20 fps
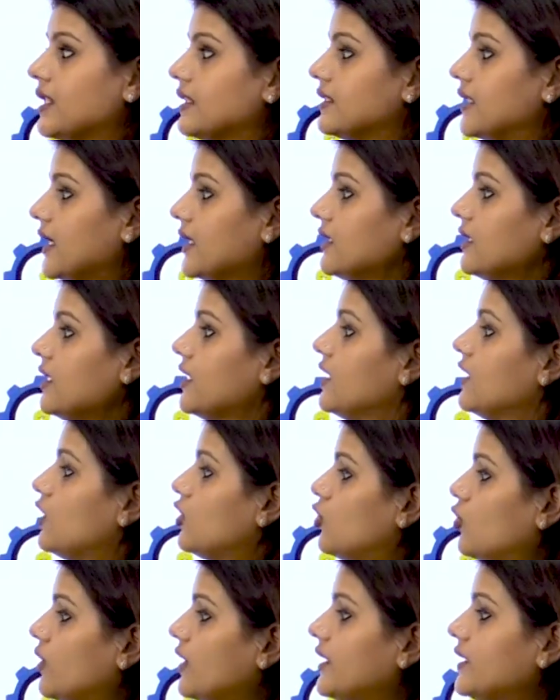Then
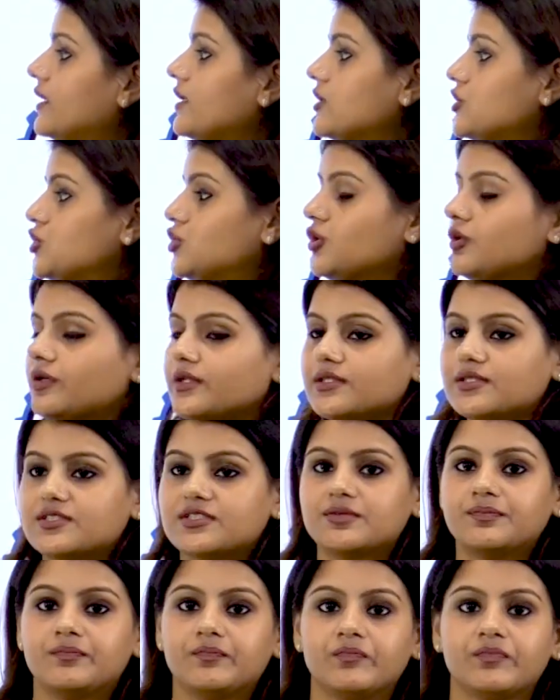quality
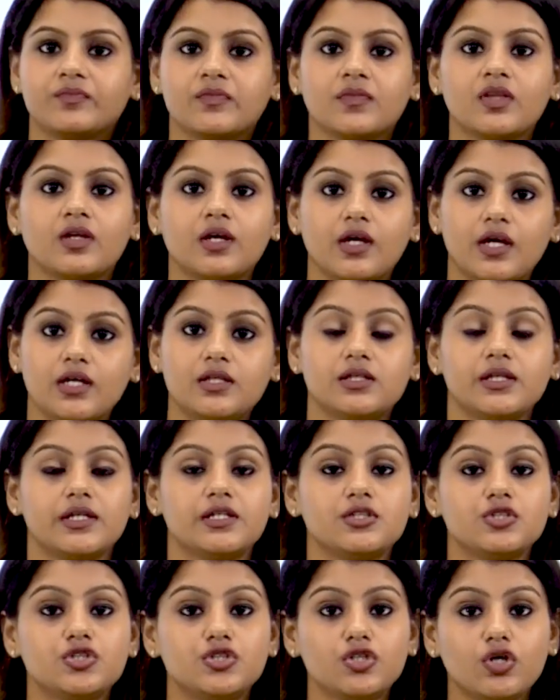assurance, it
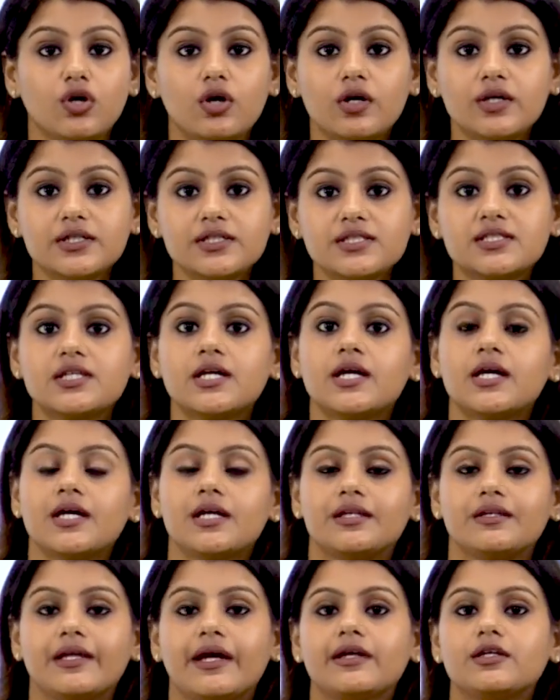ensures
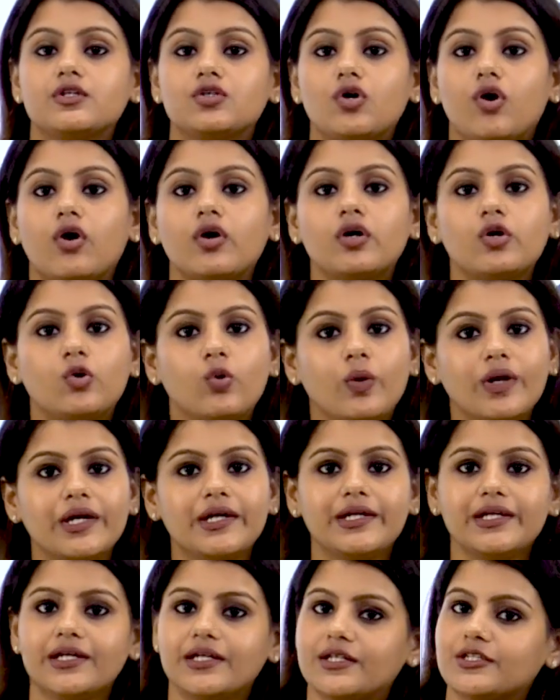that your
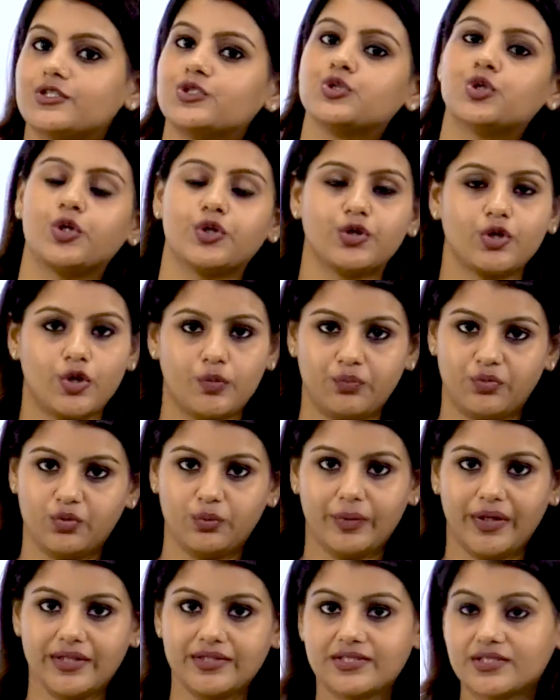quality is not
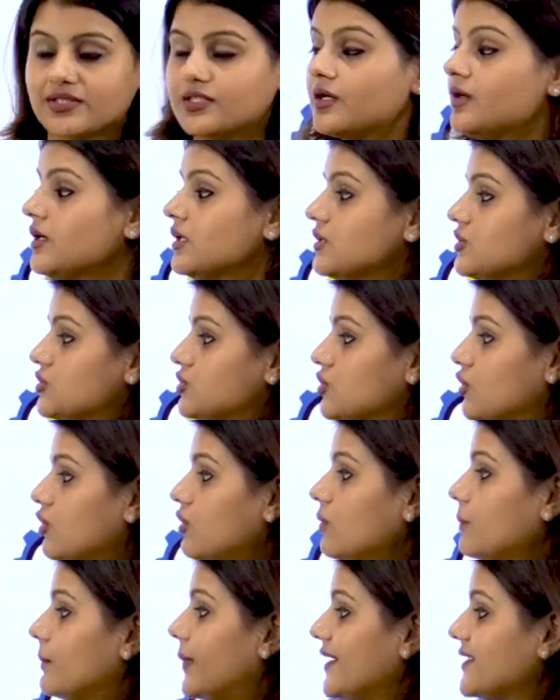compromised.
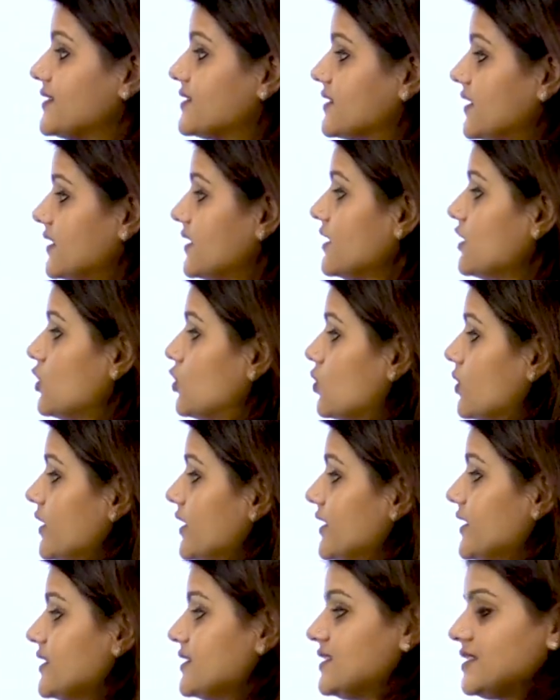So by setting
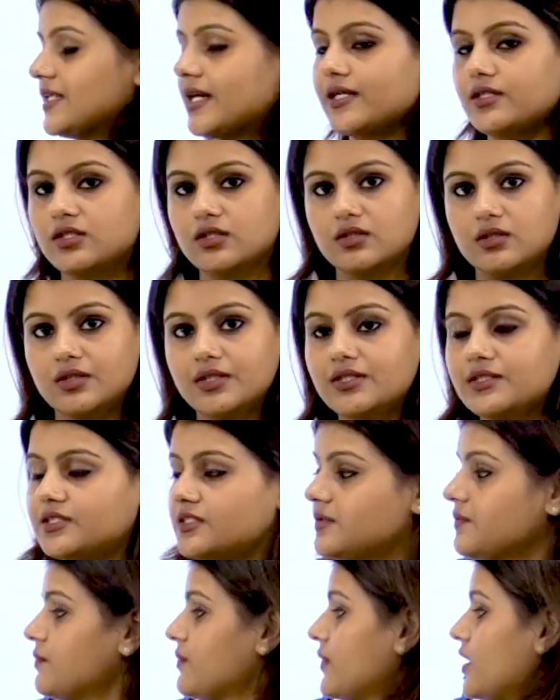quality standards,
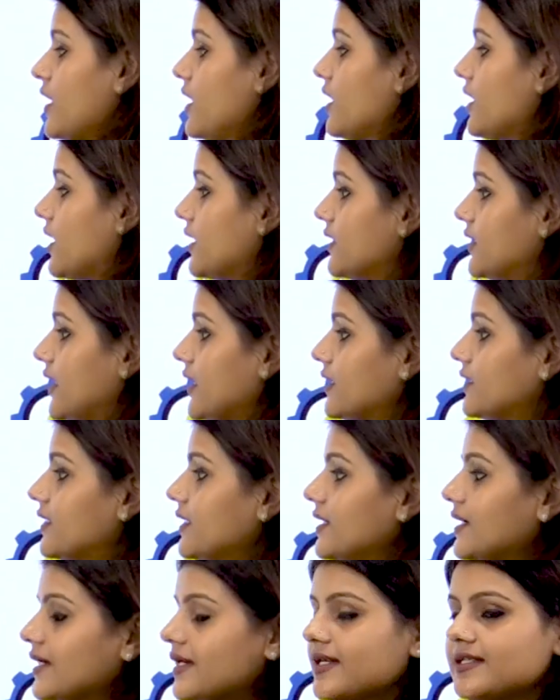
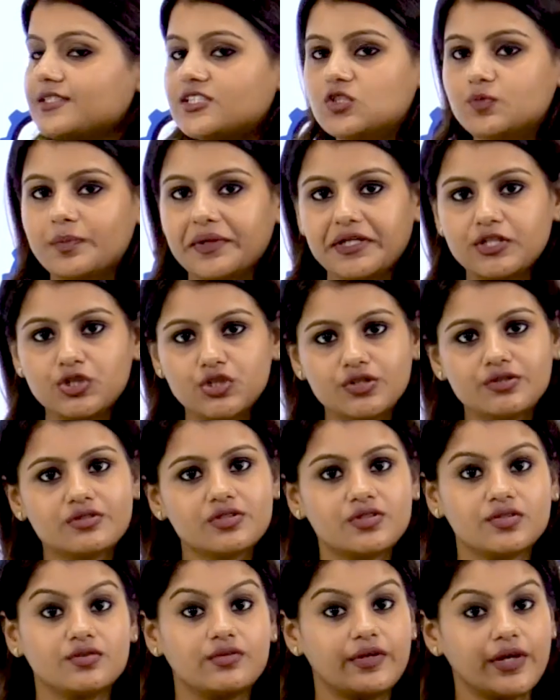conducting
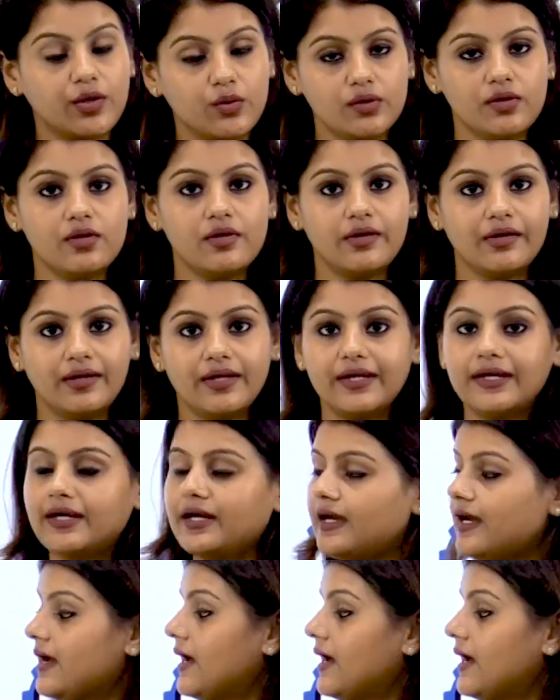inspections regularly,